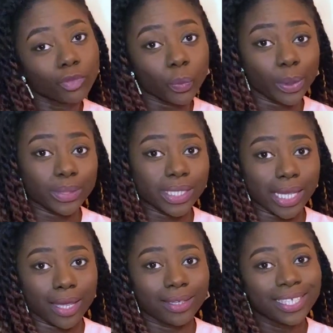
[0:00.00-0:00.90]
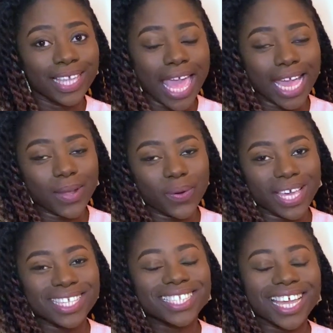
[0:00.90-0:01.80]
we'll see.
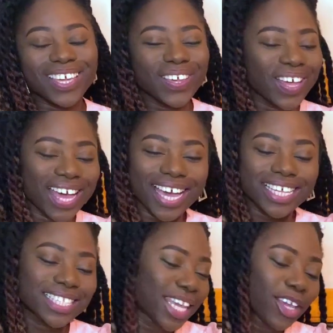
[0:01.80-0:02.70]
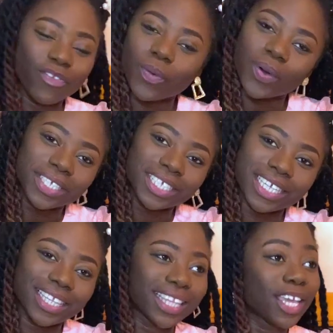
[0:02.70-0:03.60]
Anyways, thank you guys. Thank you for
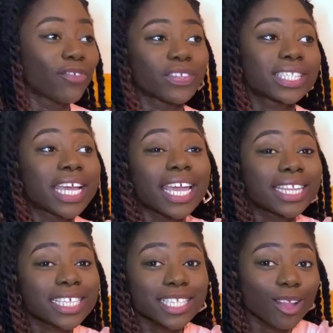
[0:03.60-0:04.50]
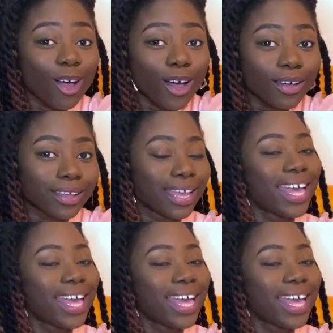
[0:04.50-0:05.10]
watching. Thank you for staying this long.